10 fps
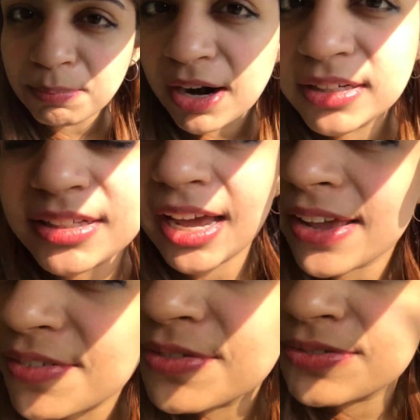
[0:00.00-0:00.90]
but
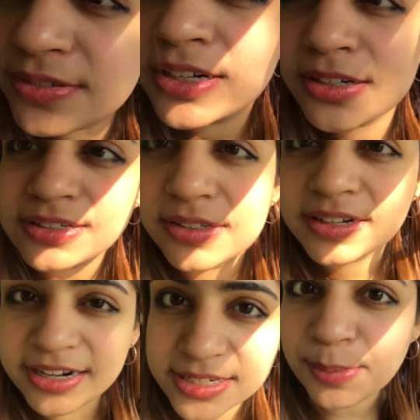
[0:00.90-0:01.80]
I've
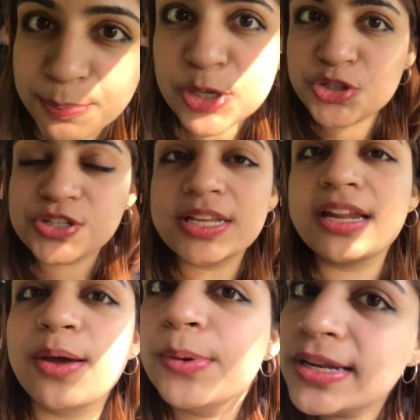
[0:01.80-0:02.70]
clicked some pictures
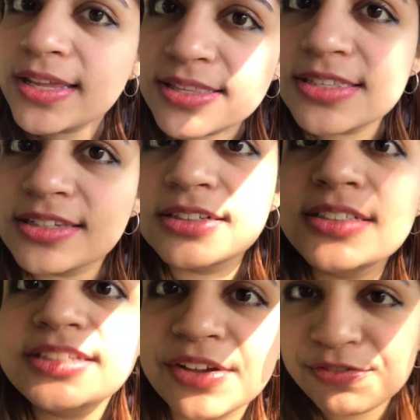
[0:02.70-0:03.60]
that I will
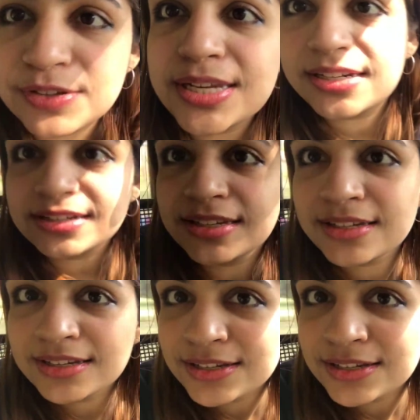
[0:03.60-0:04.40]
insert definitely.